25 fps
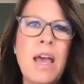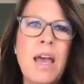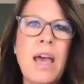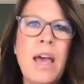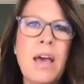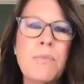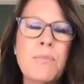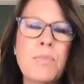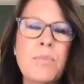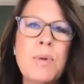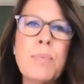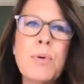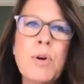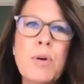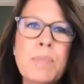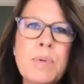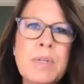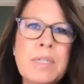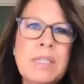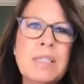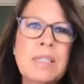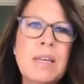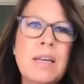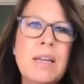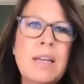and
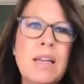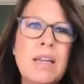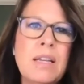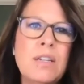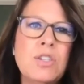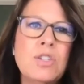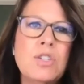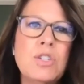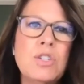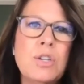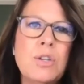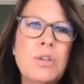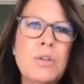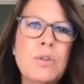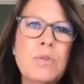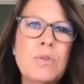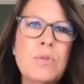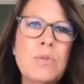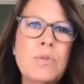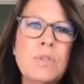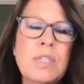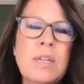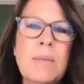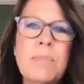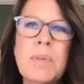repurpose it
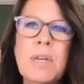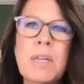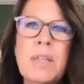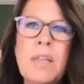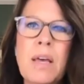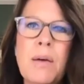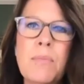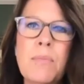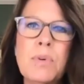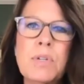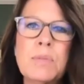into something that